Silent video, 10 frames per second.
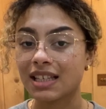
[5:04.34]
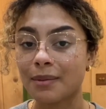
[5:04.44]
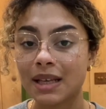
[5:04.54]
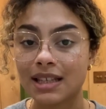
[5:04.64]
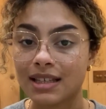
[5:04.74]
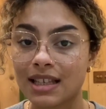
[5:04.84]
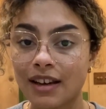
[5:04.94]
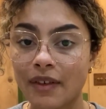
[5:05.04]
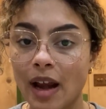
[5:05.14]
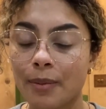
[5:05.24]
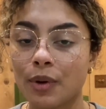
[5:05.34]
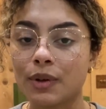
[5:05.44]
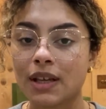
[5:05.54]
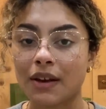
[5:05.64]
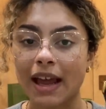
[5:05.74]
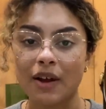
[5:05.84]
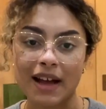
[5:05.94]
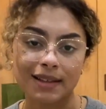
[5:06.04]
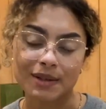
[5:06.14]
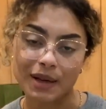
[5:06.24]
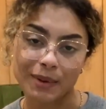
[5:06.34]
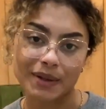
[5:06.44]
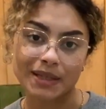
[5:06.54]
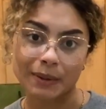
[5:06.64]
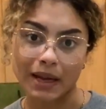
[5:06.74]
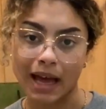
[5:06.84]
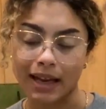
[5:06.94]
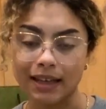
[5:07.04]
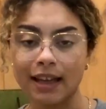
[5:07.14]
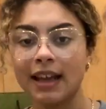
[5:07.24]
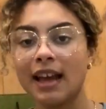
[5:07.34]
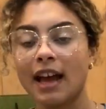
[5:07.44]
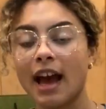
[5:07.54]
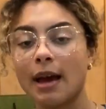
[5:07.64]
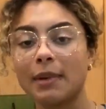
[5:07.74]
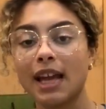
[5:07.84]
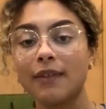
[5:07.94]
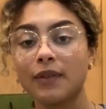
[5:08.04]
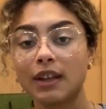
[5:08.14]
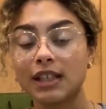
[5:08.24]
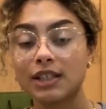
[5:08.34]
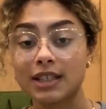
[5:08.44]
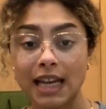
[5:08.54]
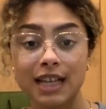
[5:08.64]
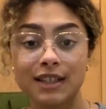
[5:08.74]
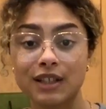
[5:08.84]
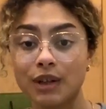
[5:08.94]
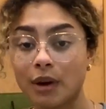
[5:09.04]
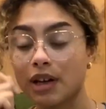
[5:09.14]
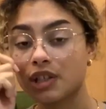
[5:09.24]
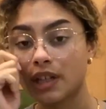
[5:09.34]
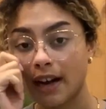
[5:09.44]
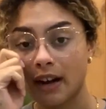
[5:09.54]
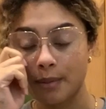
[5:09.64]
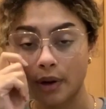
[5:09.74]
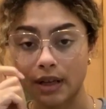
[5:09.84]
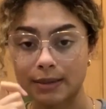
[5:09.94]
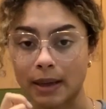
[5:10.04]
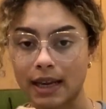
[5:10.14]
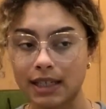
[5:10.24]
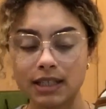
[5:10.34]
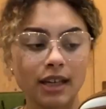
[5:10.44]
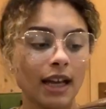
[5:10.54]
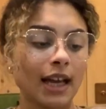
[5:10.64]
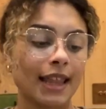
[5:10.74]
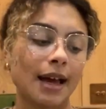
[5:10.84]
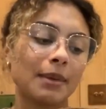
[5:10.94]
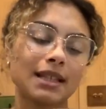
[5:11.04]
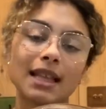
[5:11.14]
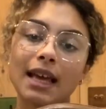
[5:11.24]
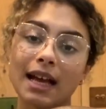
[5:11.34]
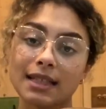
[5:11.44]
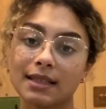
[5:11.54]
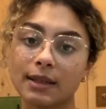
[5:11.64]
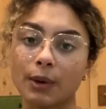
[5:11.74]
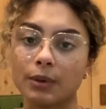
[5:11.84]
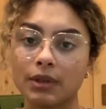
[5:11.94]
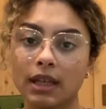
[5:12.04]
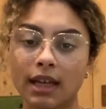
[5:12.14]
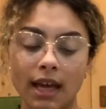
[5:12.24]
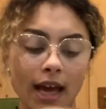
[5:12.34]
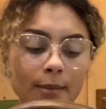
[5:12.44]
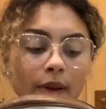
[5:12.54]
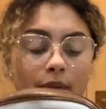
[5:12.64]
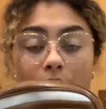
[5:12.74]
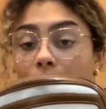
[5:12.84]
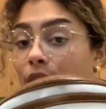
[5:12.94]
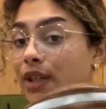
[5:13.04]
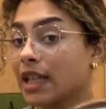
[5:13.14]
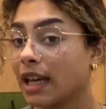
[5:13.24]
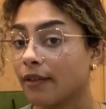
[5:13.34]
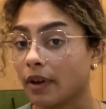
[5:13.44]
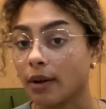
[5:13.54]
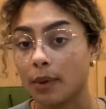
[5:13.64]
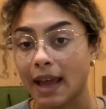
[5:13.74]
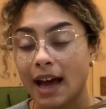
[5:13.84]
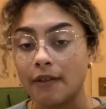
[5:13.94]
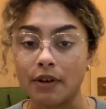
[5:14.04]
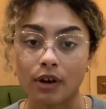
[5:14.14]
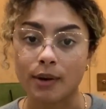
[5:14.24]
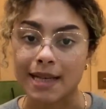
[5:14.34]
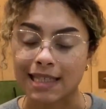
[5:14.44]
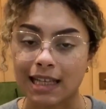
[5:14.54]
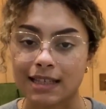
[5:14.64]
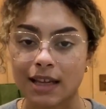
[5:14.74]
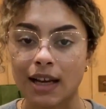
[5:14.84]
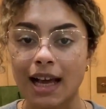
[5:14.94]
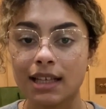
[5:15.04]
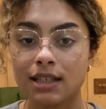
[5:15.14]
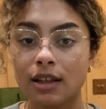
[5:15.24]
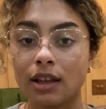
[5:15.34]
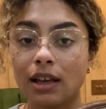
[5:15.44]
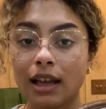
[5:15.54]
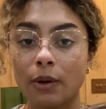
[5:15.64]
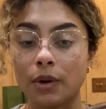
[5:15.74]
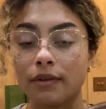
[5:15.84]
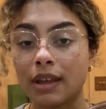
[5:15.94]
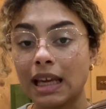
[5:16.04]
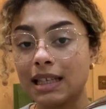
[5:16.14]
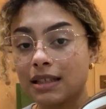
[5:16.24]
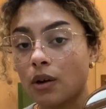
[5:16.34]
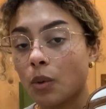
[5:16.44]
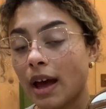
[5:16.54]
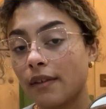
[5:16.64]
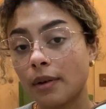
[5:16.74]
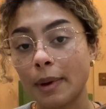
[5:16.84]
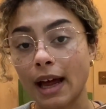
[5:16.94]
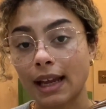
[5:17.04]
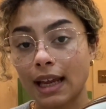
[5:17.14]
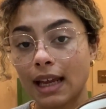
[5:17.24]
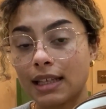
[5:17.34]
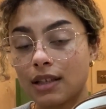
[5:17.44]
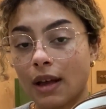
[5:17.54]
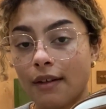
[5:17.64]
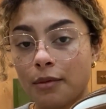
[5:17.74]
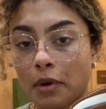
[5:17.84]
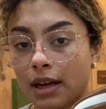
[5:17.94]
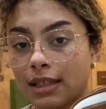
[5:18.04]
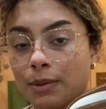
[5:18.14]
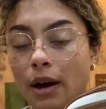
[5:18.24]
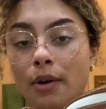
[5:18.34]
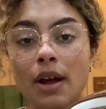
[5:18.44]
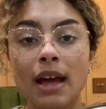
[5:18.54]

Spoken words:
It means it's still available, so get your hands on it while you still can. If it just takes you to our generic product page, that means that it has sold. But if you're a Gucci lover, we have a request list. So let us know that you'd like one of these or whatever bag it is you have in mind as well.